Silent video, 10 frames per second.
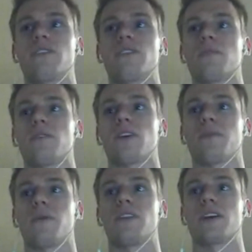that you think of it,
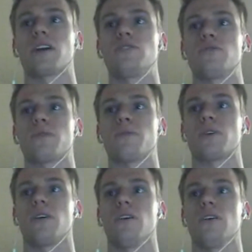I think I do
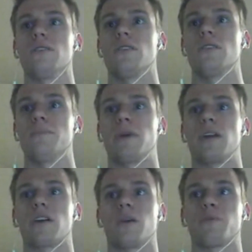recall
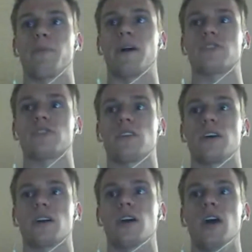Benedict Cumberbatch on the
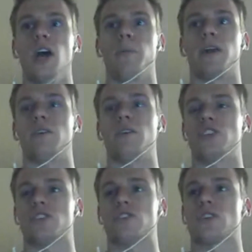thing. But
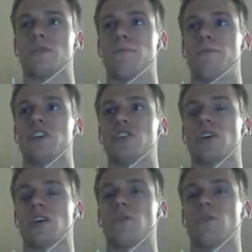just in terms of the missions, I